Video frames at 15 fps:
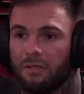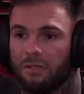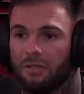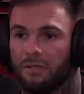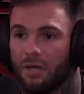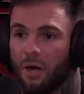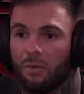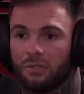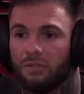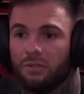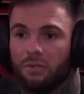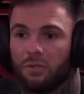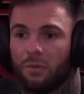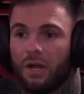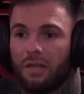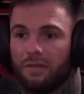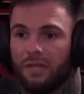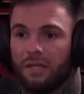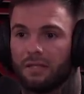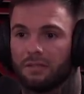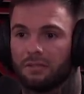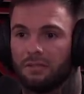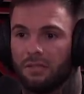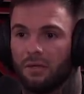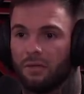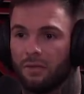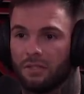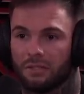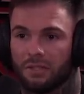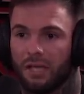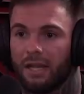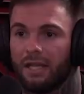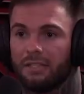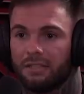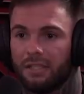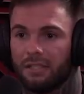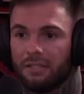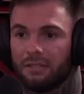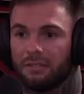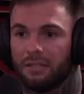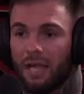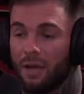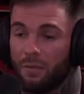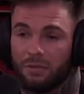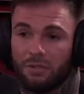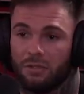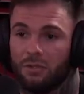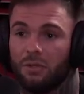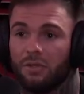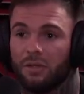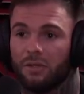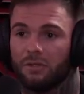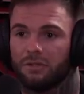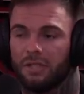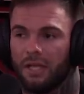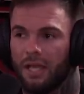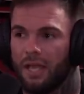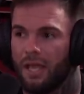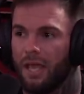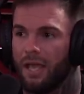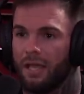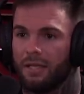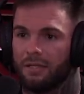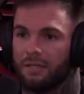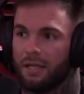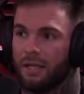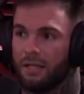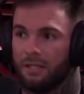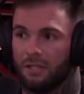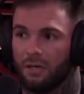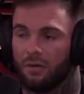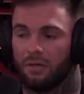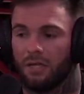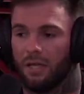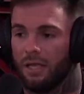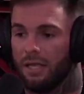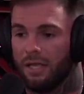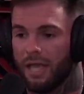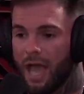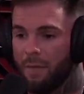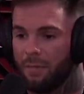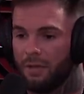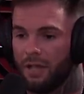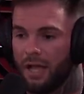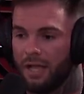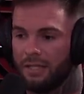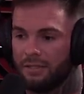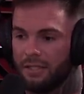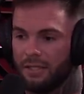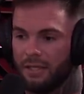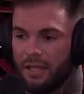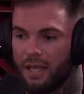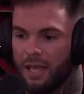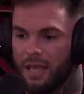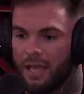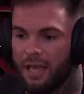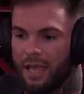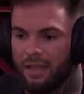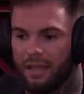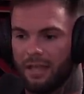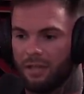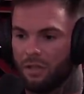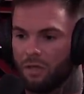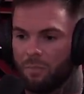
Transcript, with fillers: You know, I wasn't doing the right things, you know, the slight edge things. I wasn't mm. doing those. And, uh, you know, he capitalized and, and I look